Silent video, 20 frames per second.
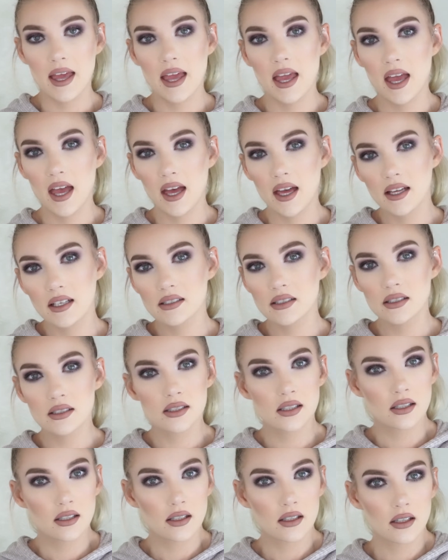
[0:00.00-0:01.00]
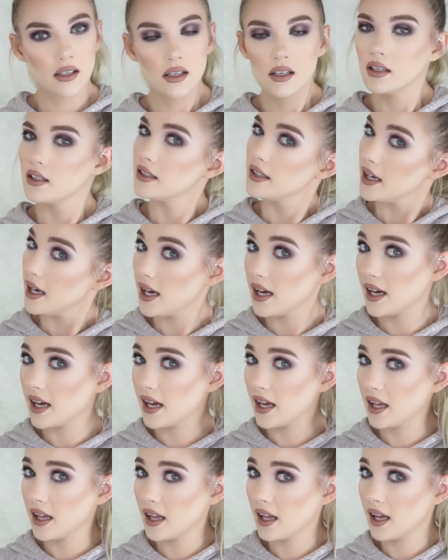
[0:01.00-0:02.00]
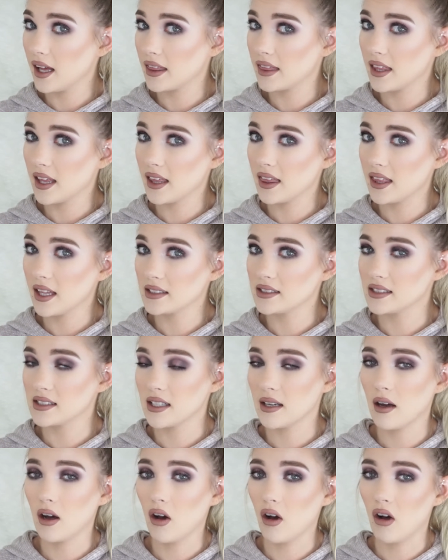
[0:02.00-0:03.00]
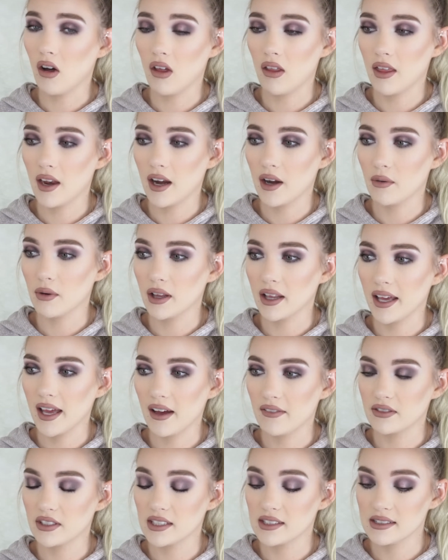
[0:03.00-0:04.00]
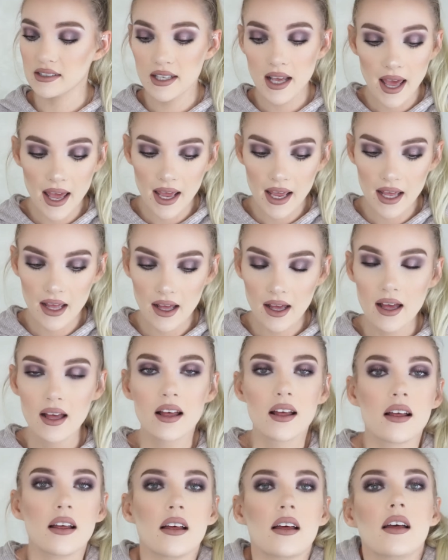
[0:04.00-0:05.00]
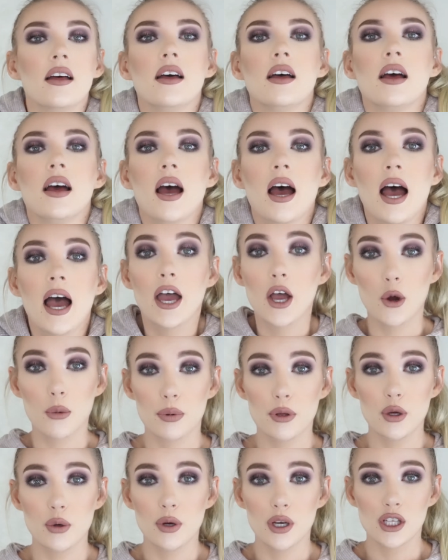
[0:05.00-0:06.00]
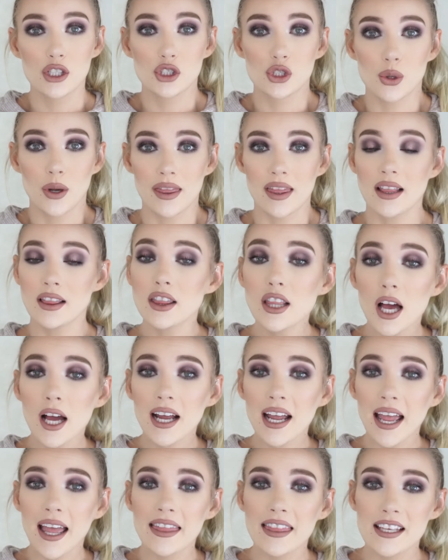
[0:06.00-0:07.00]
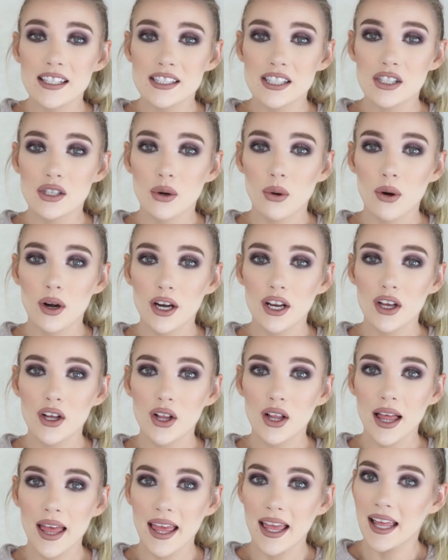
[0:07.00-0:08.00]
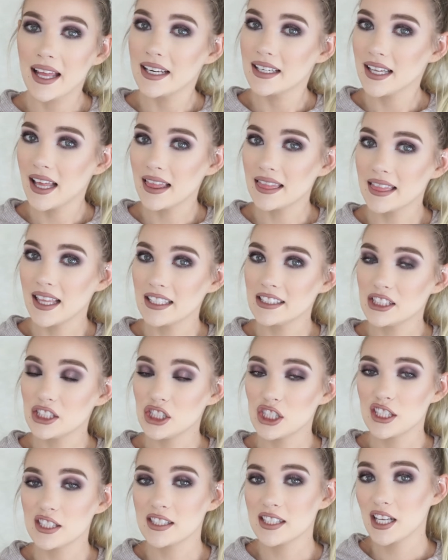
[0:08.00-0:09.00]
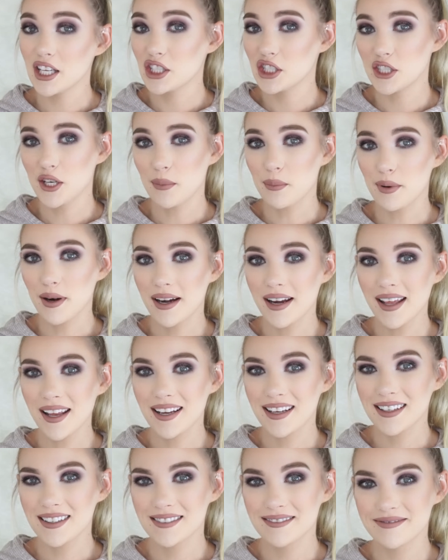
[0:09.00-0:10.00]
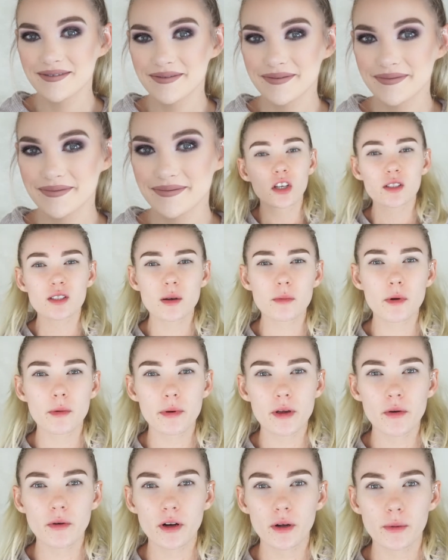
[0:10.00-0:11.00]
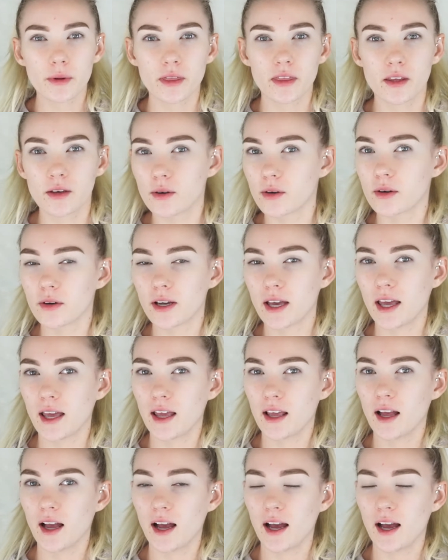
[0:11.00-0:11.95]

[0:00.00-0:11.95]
And yeah, I think that's all that I really have to say. I hope you enjoy the look and the tutorial, and let's just jump right in. So I'm gonna be real with you, okay?